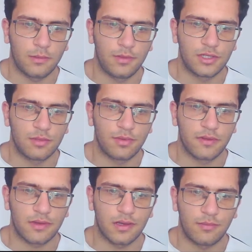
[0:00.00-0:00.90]
Okay, bishop
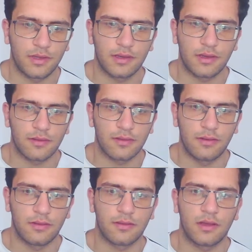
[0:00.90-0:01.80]
is coming,
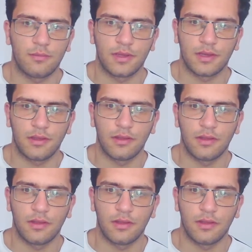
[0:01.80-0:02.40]
castle is coming.